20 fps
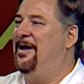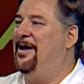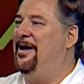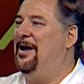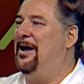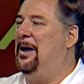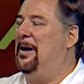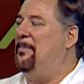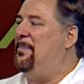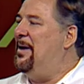
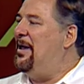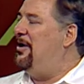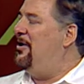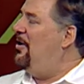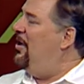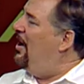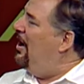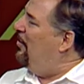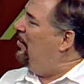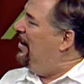Uh, but
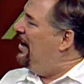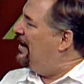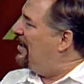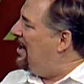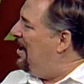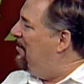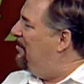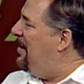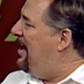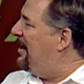uh, when I
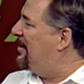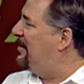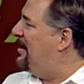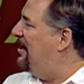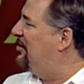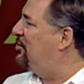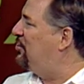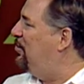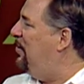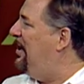come back
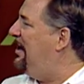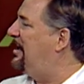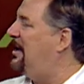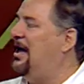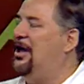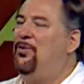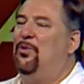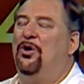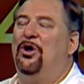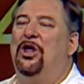next
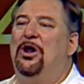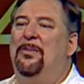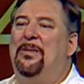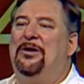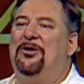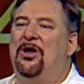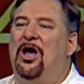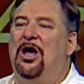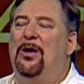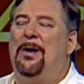weekend, we're going to be
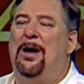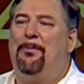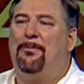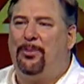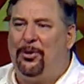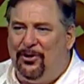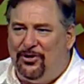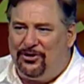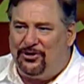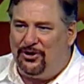talking about
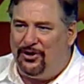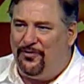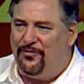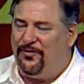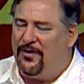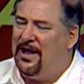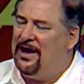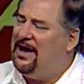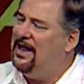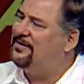personal
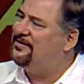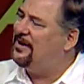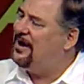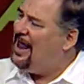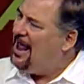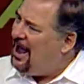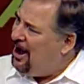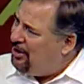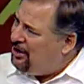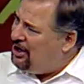finance and
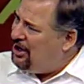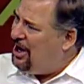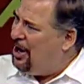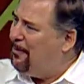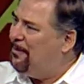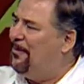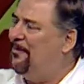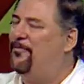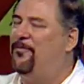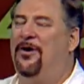how do you
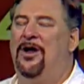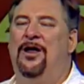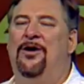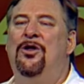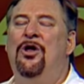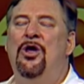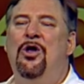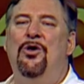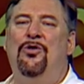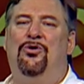help a friend
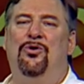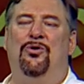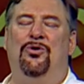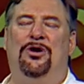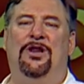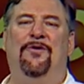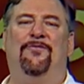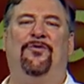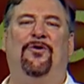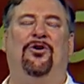through a
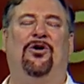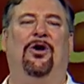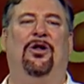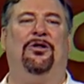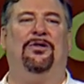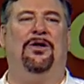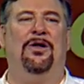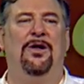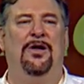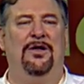
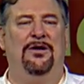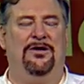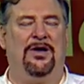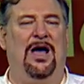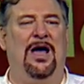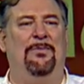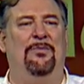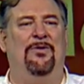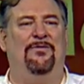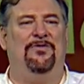difficult
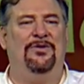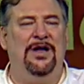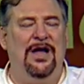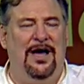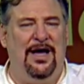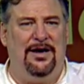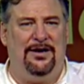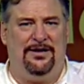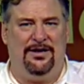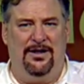time of
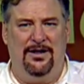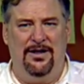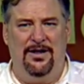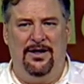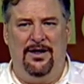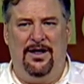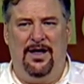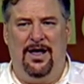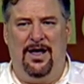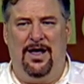debt
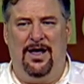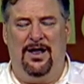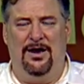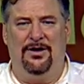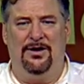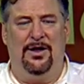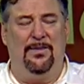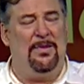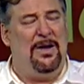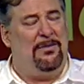
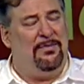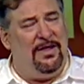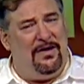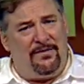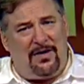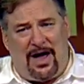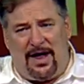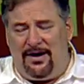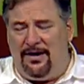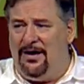and uh, maybe
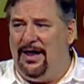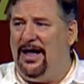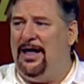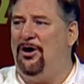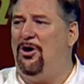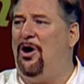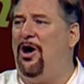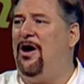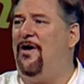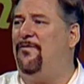they've gotten
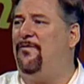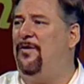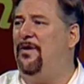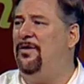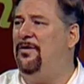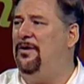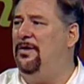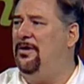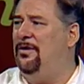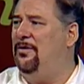laid off
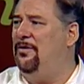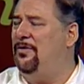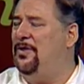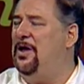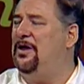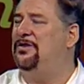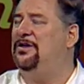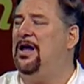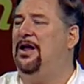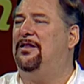and, and
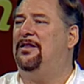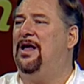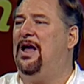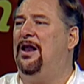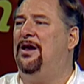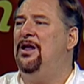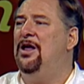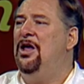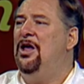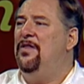things like
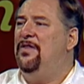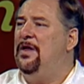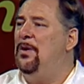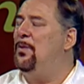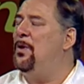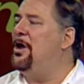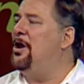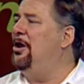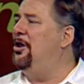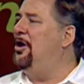that. Then
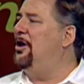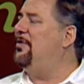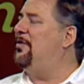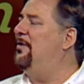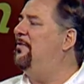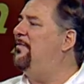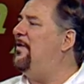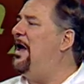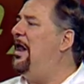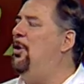we're going to look
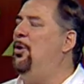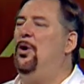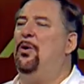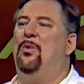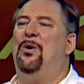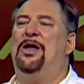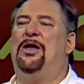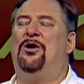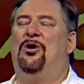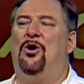the following
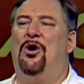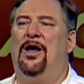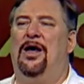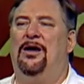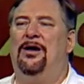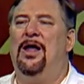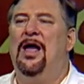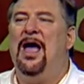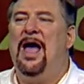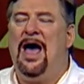week
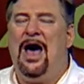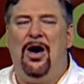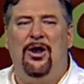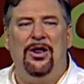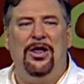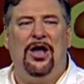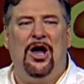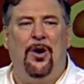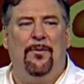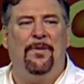at how
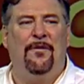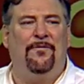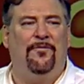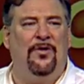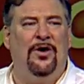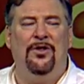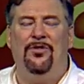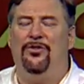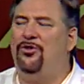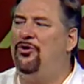do you help a
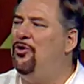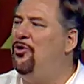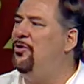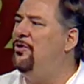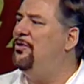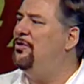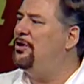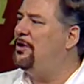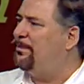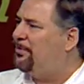friend through
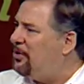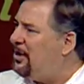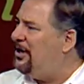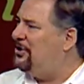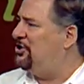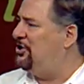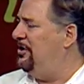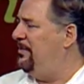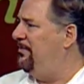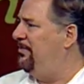
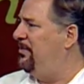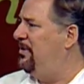depression